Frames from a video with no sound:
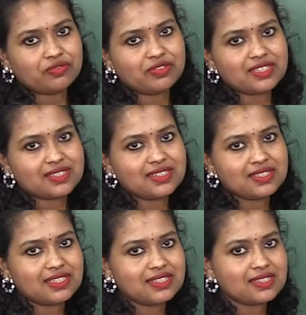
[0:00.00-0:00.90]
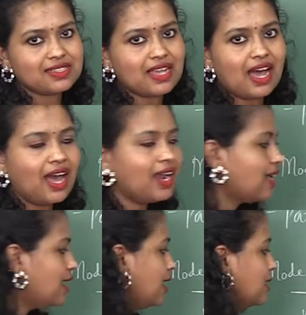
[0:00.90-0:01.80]
of this diseases
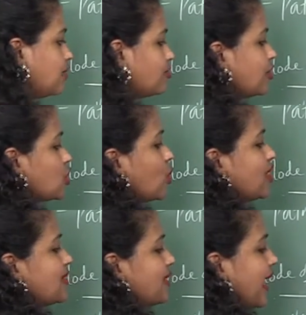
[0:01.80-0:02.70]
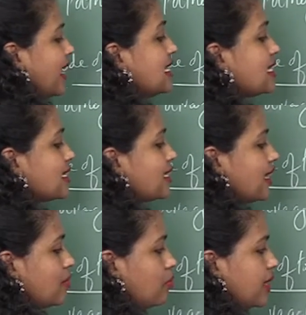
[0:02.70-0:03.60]
are, the first one is the
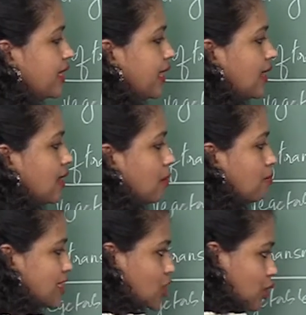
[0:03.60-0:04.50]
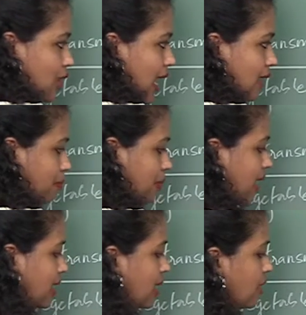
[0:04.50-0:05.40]
internal bleeding, muscular
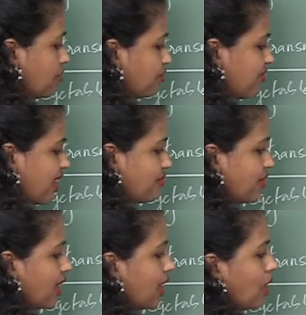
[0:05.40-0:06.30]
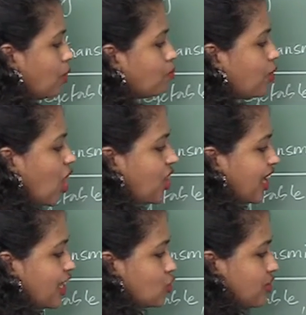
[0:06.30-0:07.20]
pain, fever,
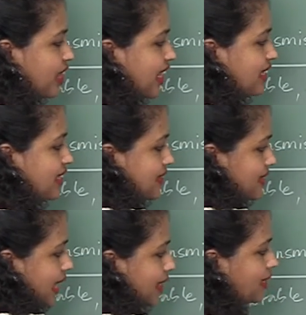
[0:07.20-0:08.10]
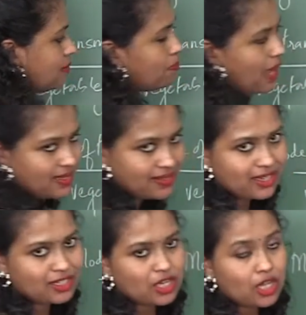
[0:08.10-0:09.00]
blockage of intestinal
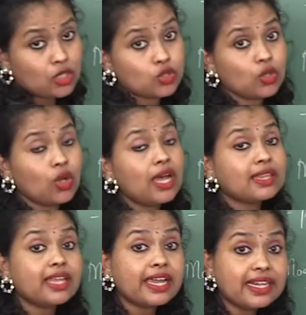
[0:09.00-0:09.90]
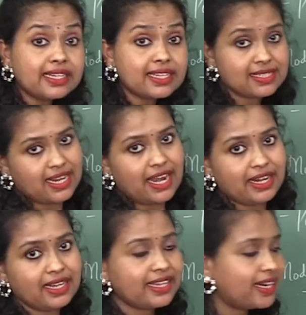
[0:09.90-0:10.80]
passage. So, the
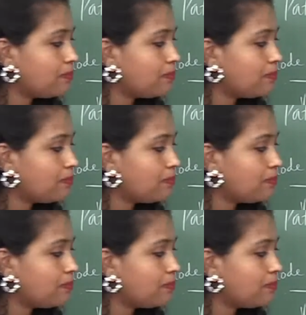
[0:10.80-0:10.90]
intestinal